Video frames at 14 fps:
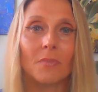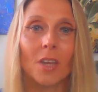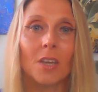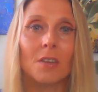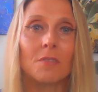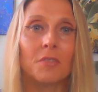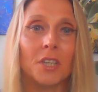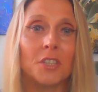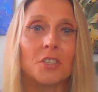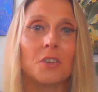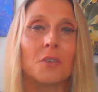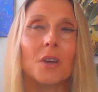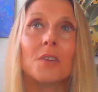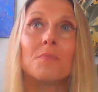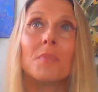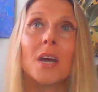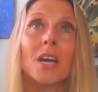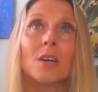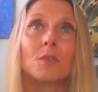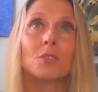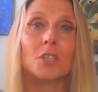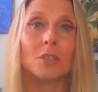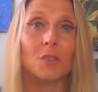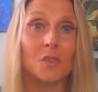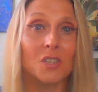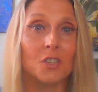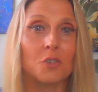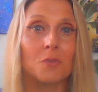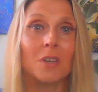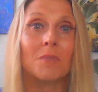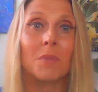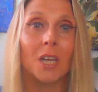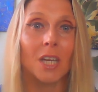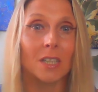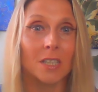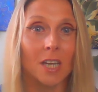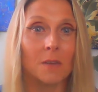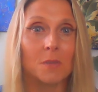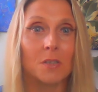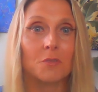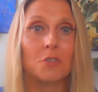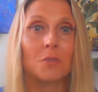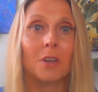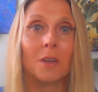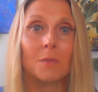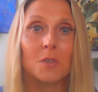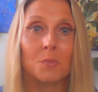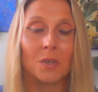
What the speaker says: video about lucid dreaming, types of dreams.